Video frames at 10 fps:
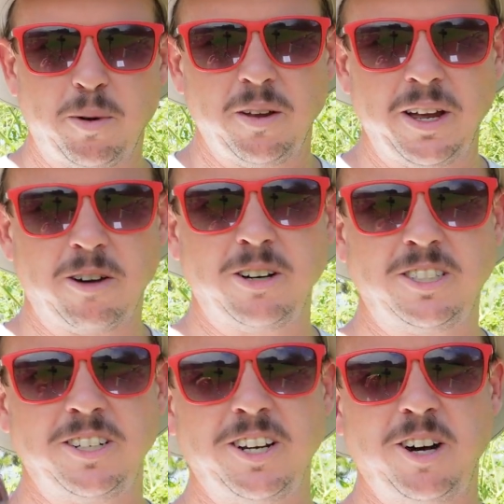part of that
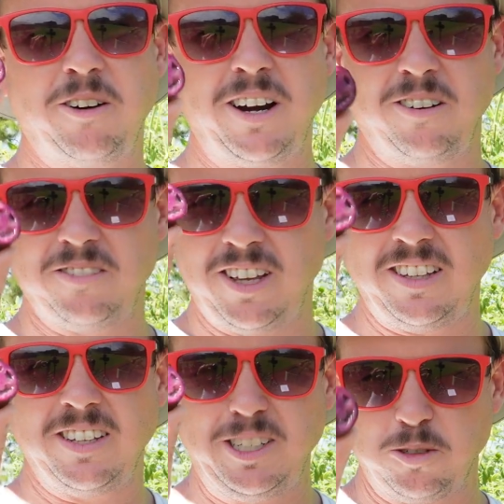question, no, I don't
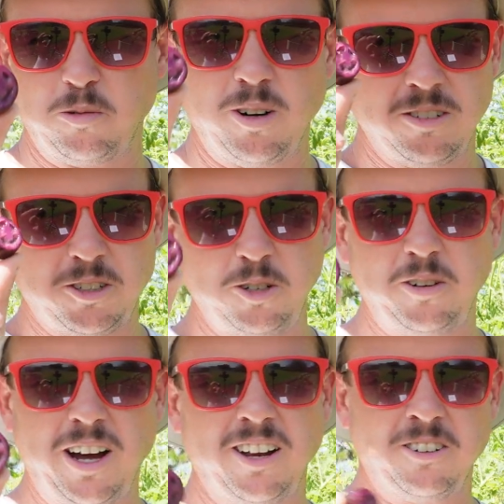think these are worth
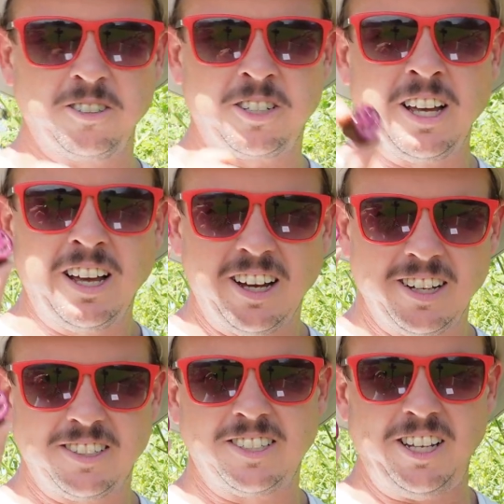$2
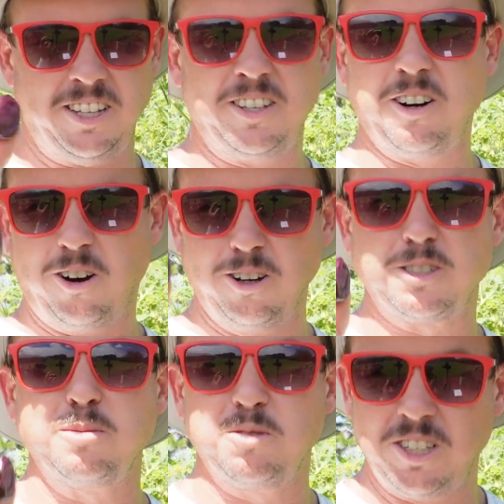a seed. There are
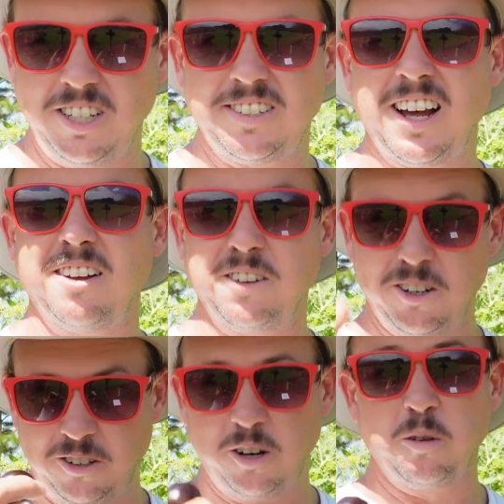some seeds out
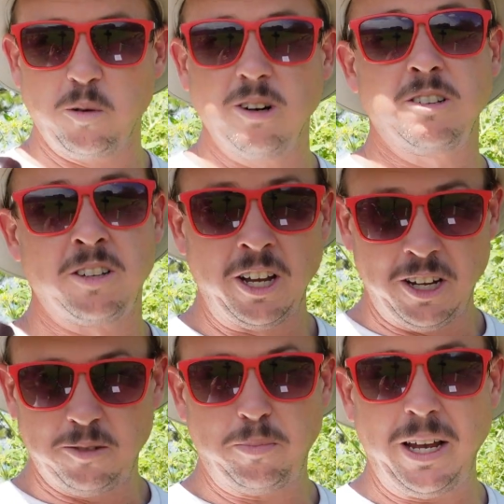there that are worth
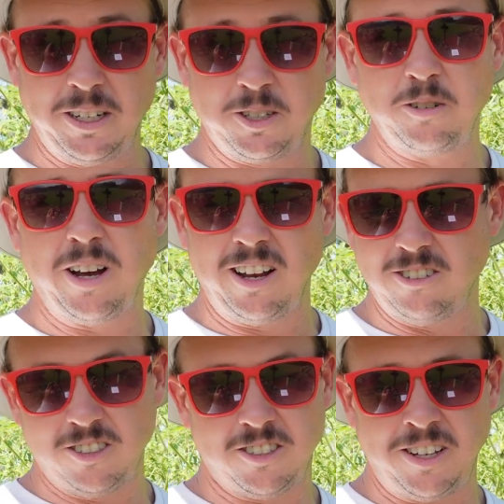paying $2
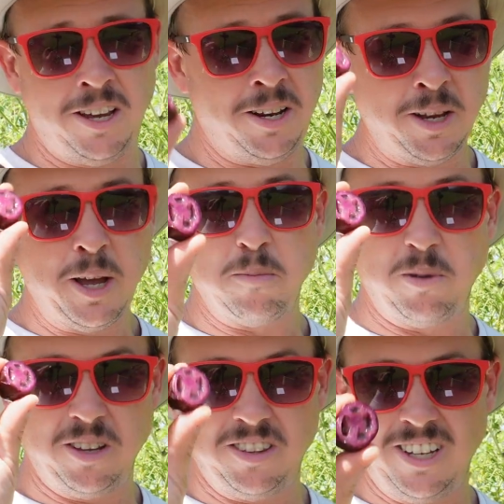a seed,
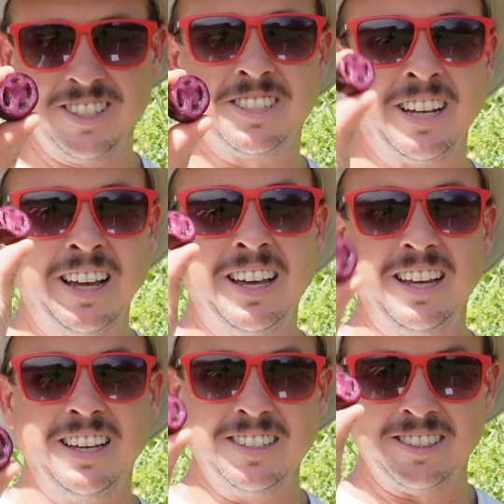but this
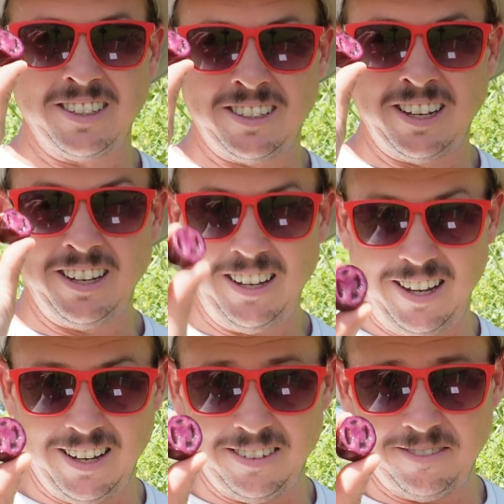isn't it.